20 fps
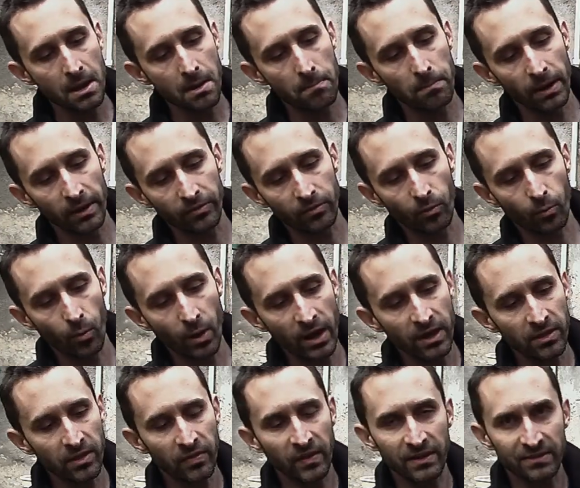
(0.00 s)
But the way
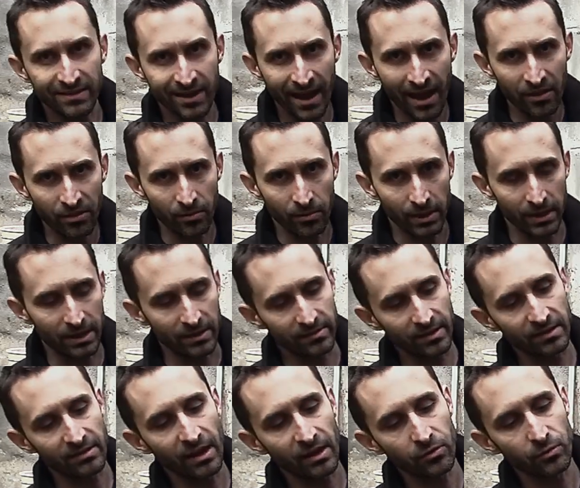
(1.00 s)
that they tether it is they
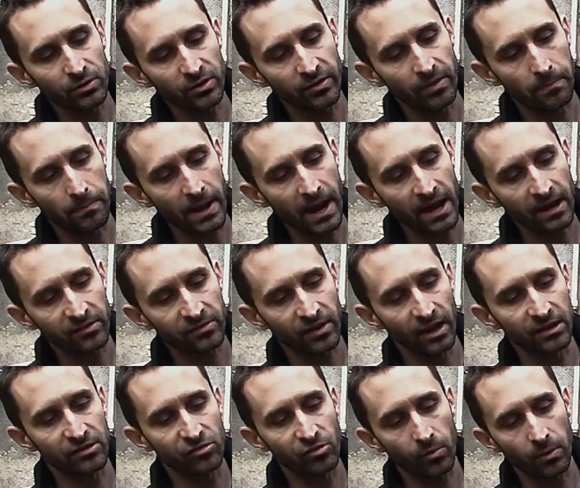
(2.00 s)
tether it to the
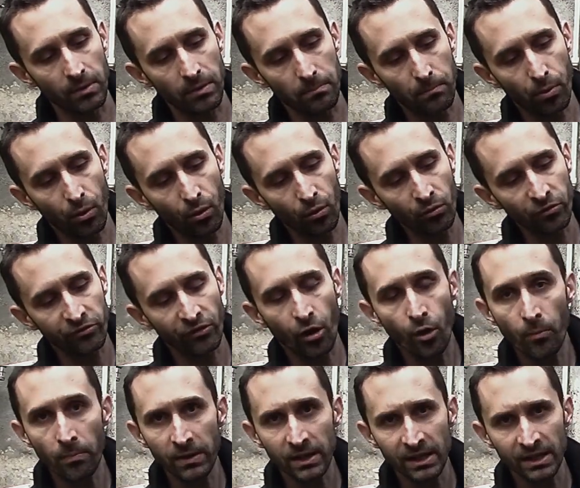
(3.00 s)
backside, so it pulls
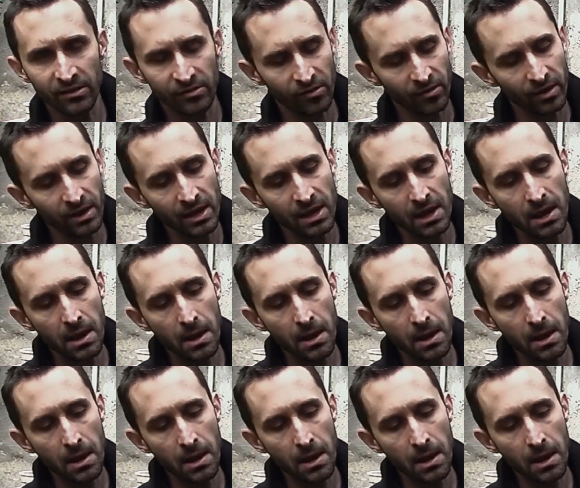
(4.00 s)
open easily.